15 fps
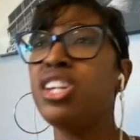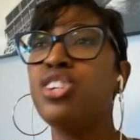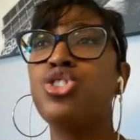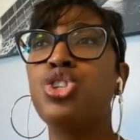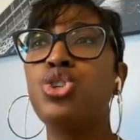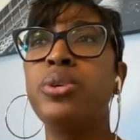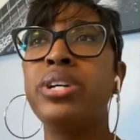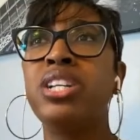
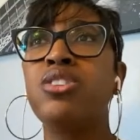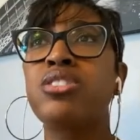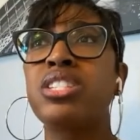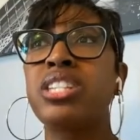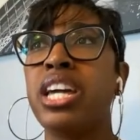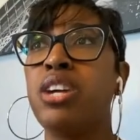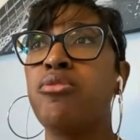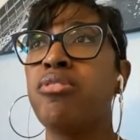doing or
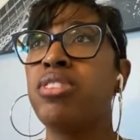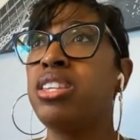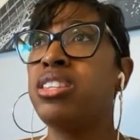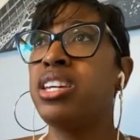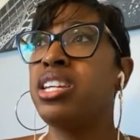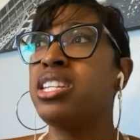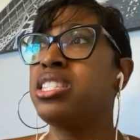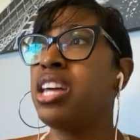saying really
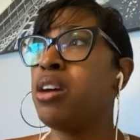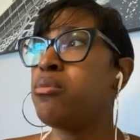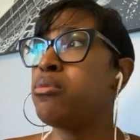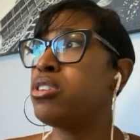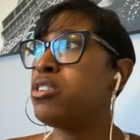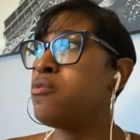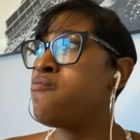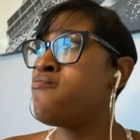things that
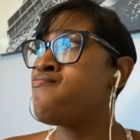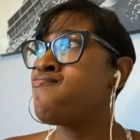were